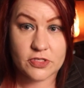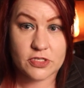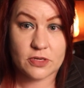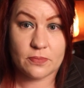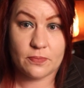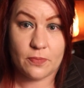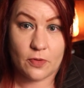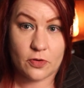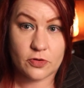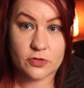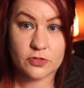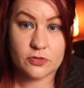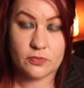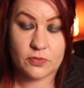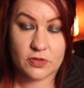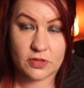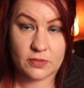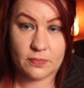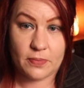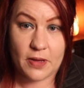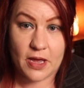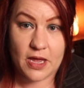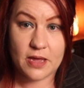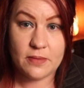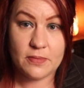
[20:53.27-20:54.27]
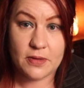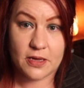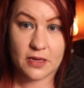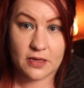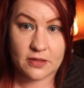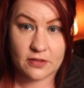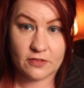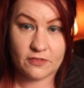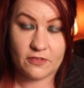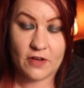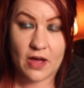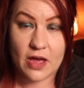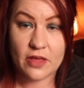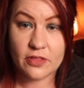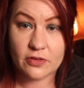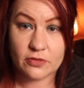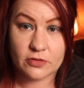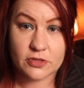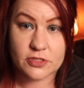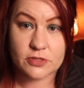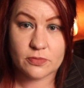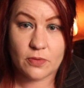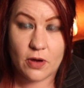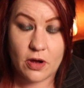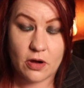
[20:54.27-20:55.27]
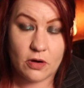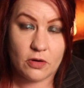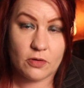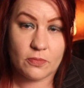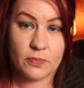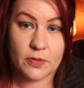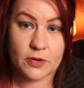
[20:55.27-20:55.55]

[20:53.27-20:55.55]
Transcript: to bond with the baby and the father as well,